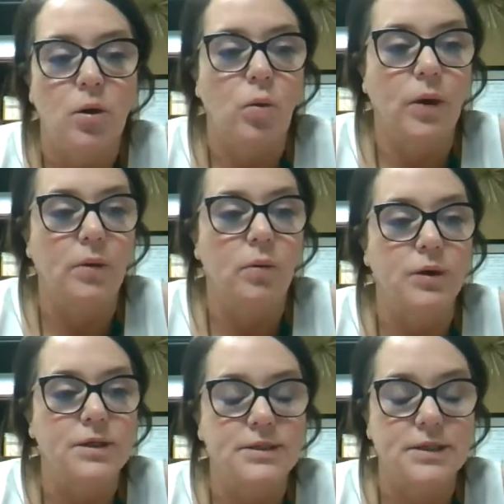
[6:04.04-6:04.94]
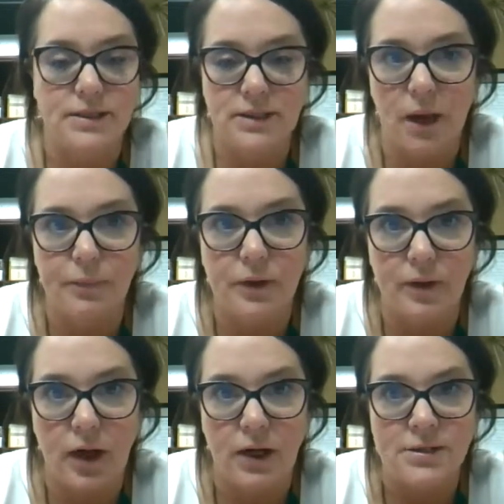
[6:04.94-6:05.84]
We will discuss a couple of
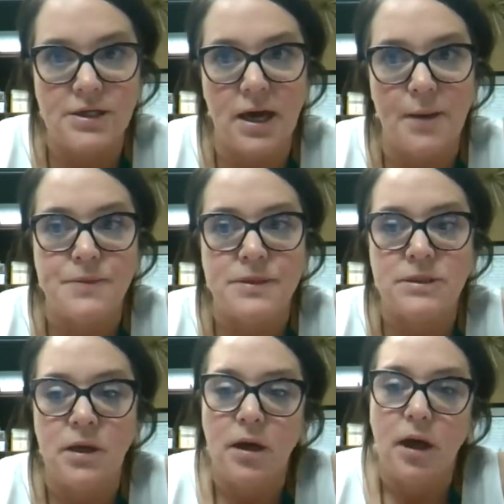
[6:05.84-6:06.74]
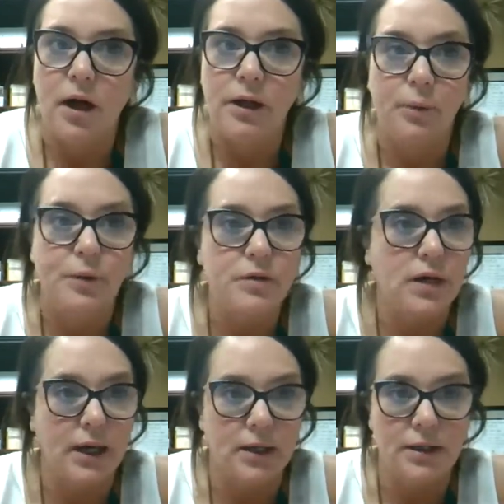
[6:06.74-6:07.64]
the concepts. I'll help you
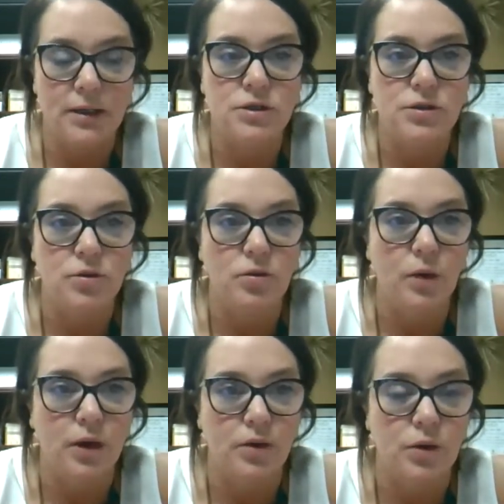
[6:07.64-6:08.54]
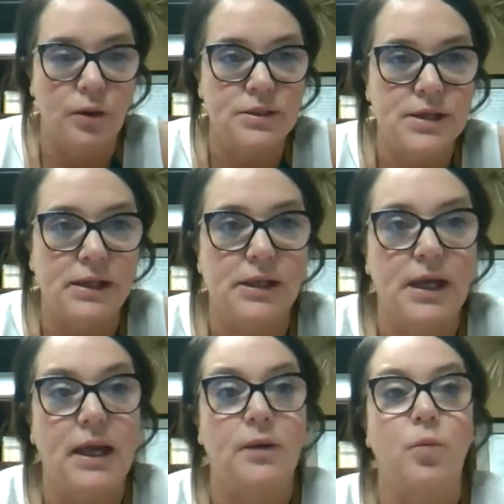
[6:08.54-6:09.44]
tie it into what you're doing
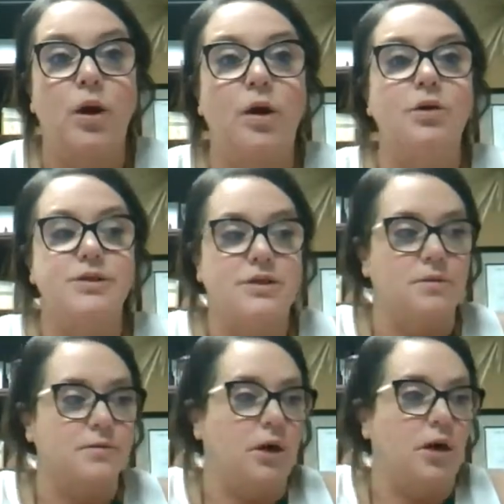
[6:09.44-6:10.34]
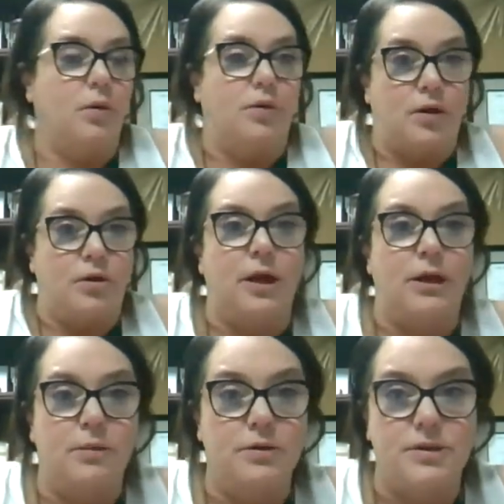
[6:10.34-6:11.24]
daily and where your systems are within your
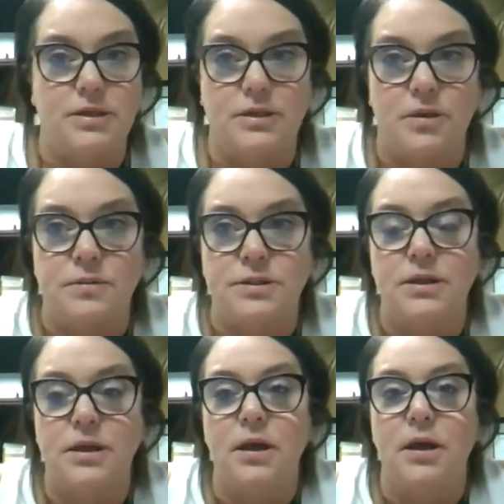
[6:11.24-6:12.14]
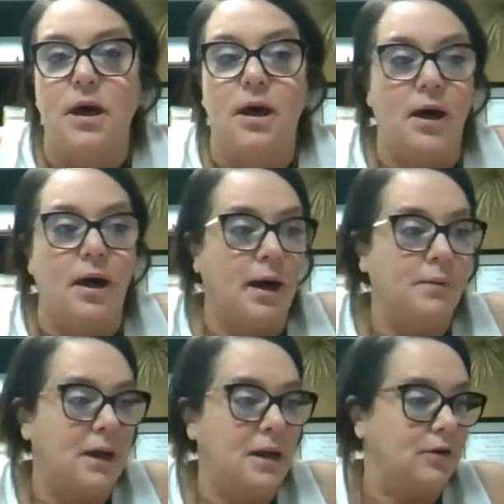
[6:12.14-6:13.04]
KW systems. I
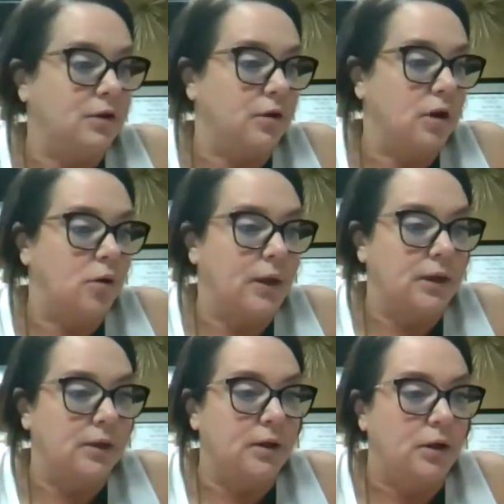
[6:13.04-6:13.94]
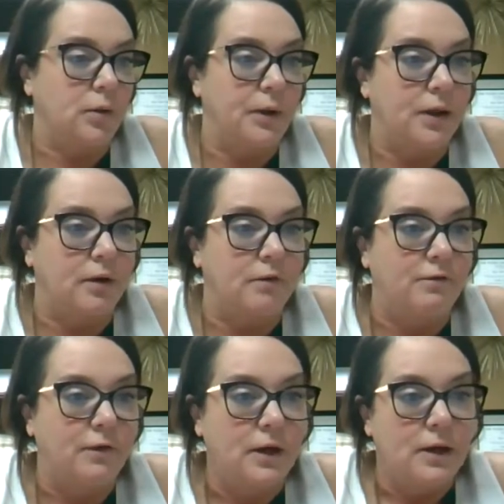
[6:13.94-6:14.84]
may even throw in a little bit
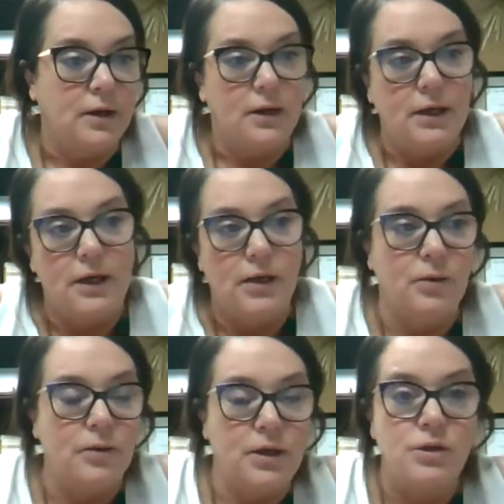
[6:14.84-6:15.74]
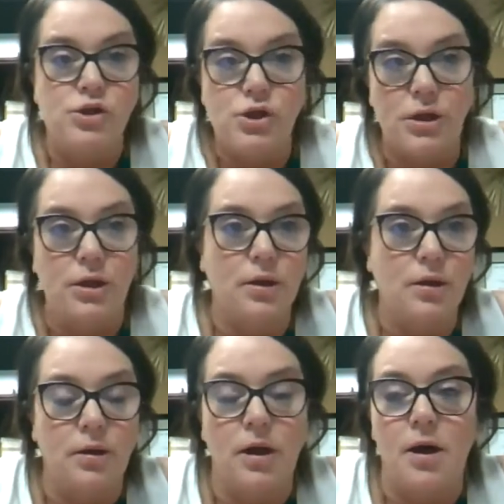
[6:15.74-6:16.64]
of,
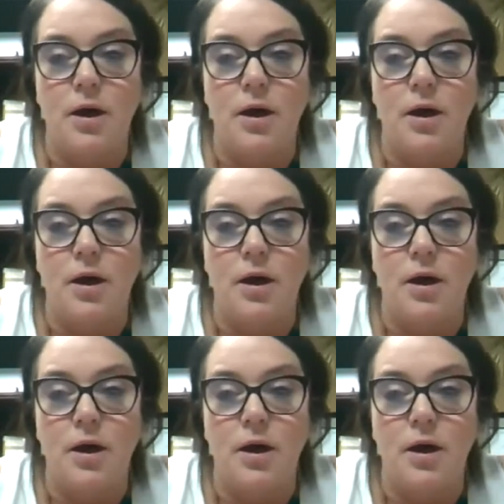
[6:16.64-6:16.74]
Ninja